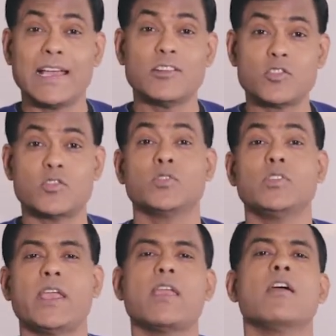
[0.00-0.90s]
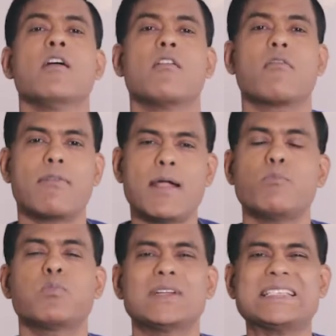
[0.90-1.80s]
and truly
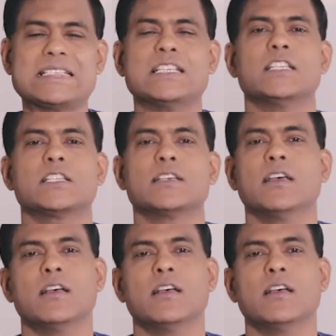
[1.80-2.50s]
represent